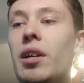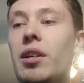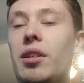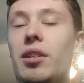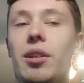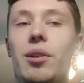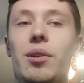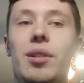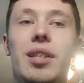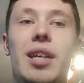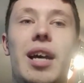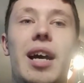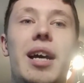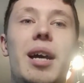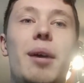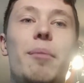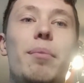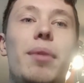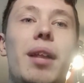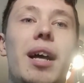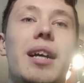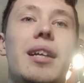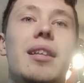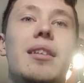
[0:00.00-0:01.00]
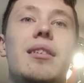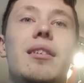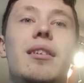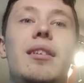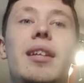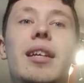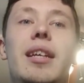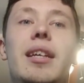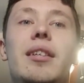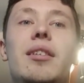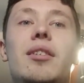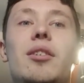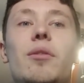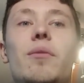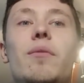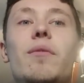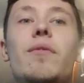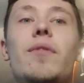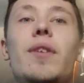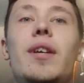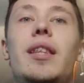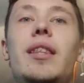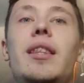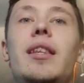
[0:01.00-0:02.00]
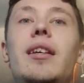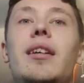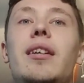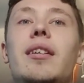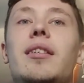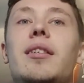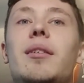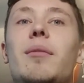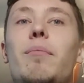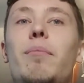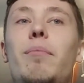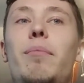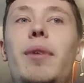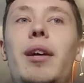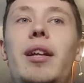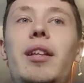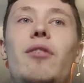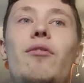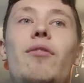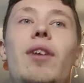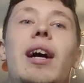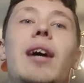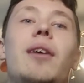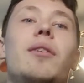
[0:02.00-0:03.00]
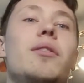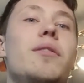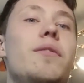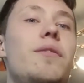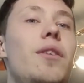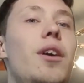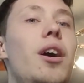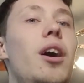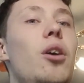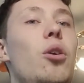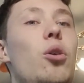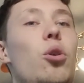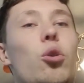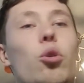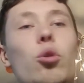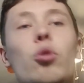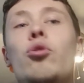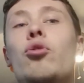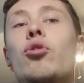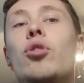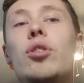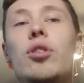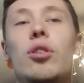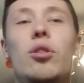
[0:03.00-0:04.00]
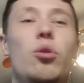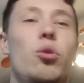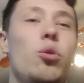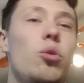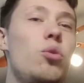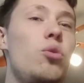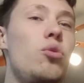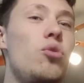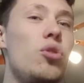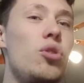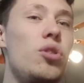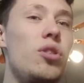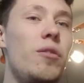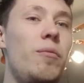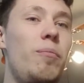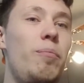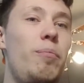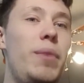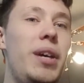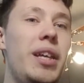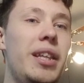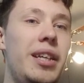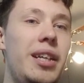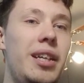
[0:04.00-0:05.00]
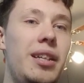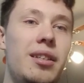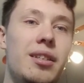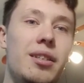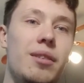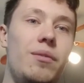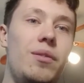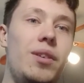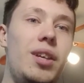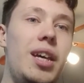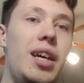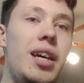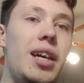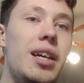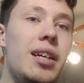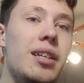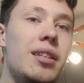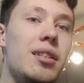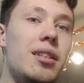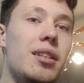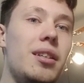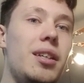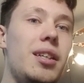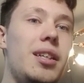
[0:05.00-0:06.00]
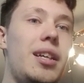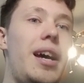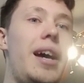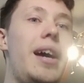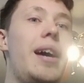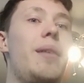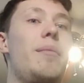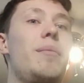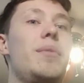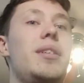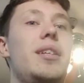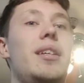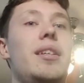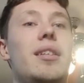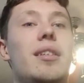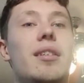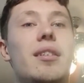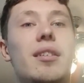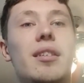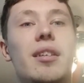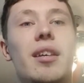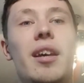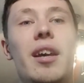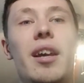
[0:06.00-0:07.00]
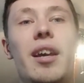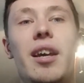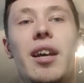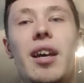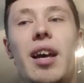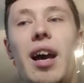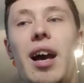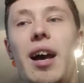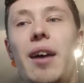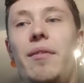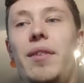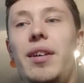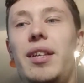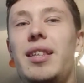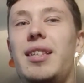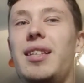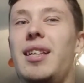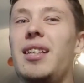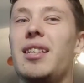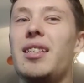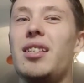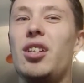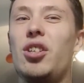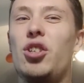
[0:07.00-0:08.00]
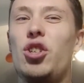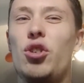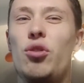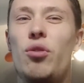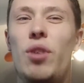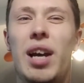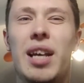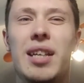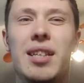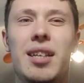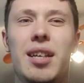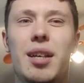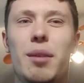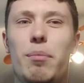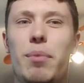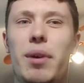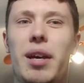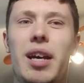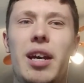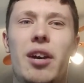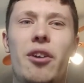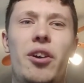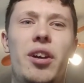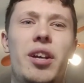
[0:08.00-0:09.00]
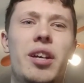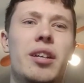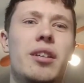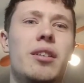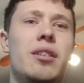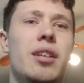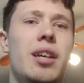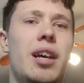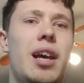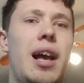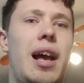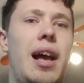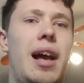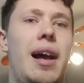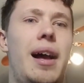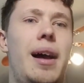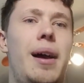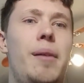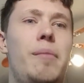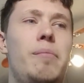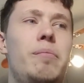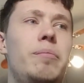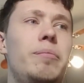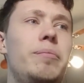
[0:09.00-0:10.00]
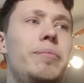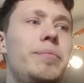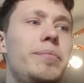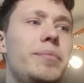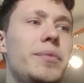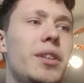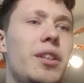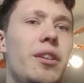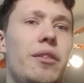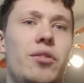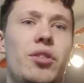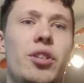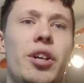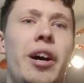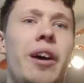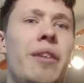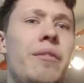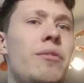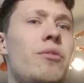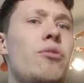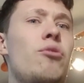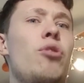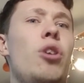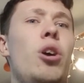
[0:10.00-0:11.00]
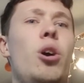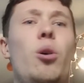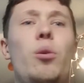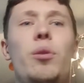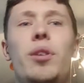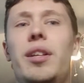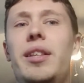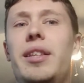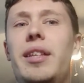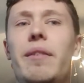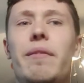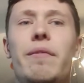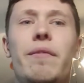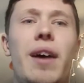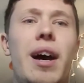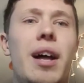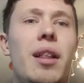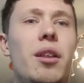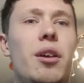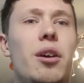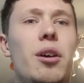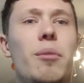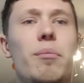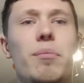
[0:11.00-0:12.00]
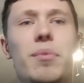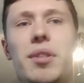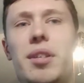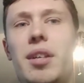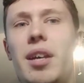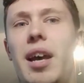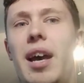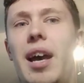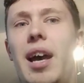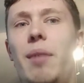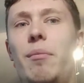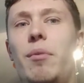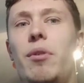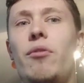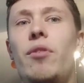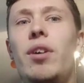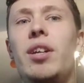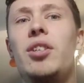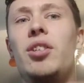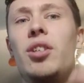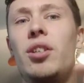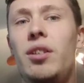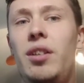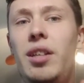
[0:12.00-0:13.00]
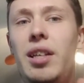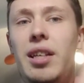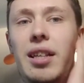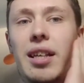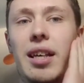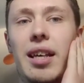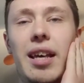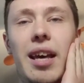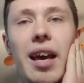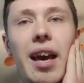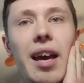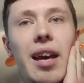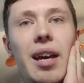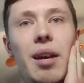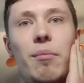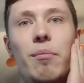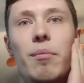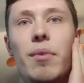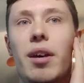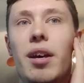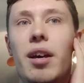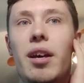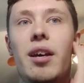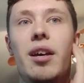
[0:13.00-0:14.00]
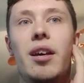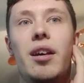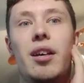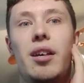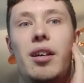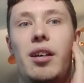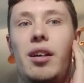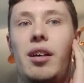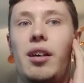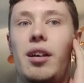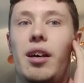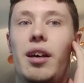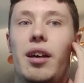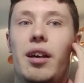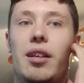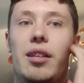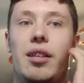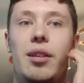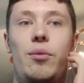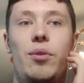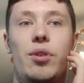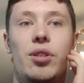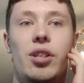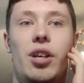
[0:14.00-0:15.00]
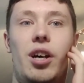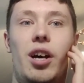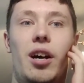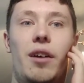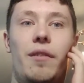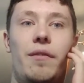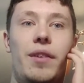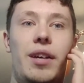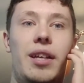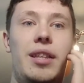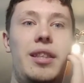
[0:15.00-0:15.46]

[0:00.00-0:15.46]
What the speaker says: cytoplankton is something that's been around for hundreds and hundreds of millions of years, since the Jurassic period. They've sort of grown and developed. Originally they were sort of